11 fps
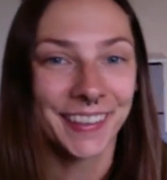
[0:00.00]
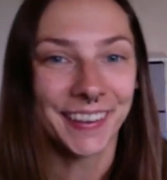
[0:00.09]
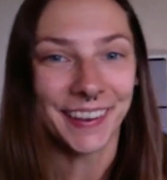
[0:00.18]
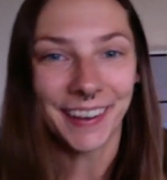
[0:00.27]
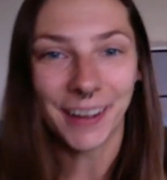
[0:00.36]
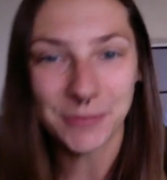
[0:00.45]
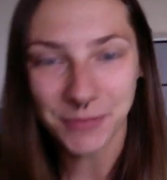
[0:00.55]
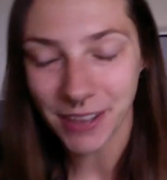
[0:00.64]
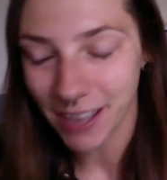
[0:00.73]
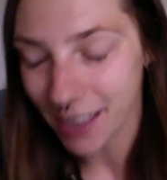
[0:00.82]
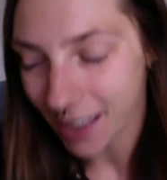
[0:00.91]
Um,
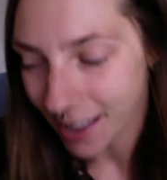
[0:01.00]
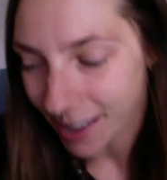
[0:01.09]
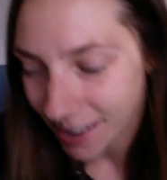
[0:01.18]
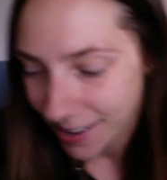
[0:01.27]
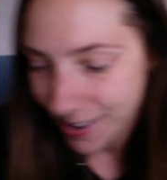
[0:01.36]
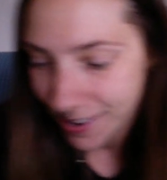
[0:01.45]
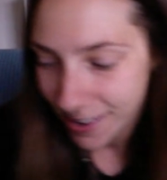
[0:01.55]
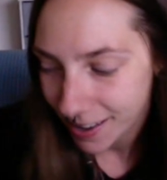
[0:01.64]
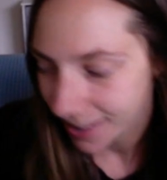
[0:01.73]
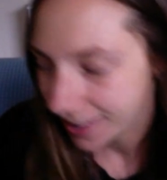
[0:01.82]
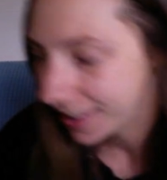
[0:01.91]
I
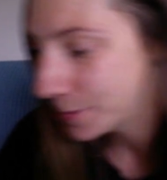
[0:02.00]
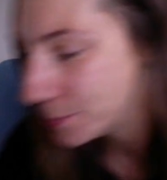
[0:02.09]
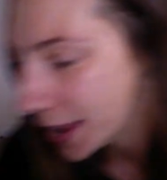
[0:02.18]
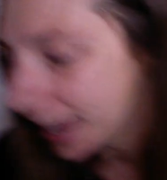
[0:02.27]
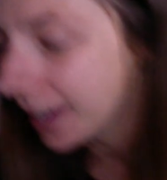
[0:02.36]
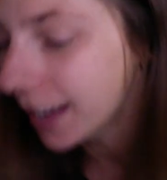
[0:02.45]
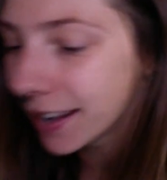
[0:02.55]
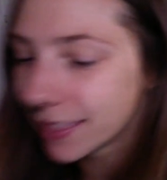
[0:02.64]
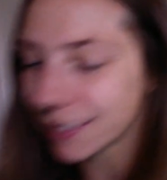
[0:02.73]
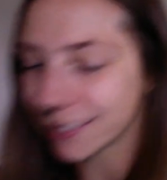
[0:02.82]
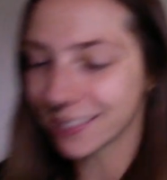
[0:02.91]
made
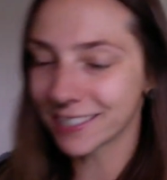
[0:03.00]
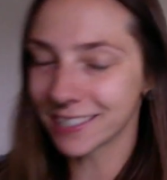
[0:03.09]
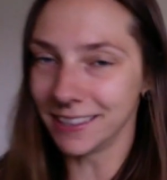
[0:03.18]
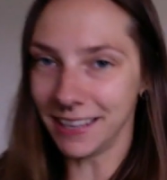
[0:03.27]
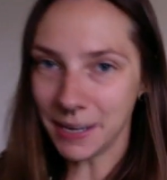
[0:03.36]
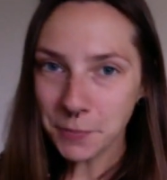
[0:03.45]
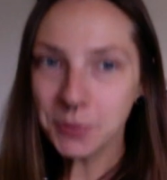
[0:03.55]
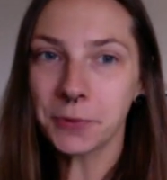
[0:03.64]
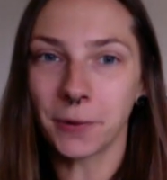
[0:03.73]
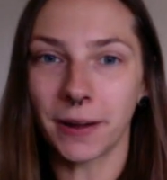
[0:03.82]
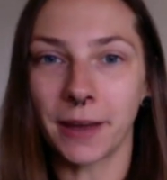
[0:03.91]
the slip
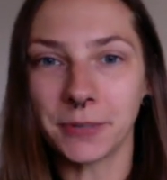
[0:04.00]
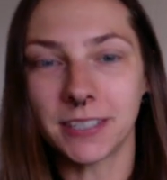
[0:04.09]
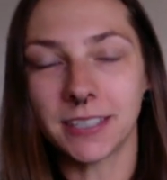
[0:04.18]
when I was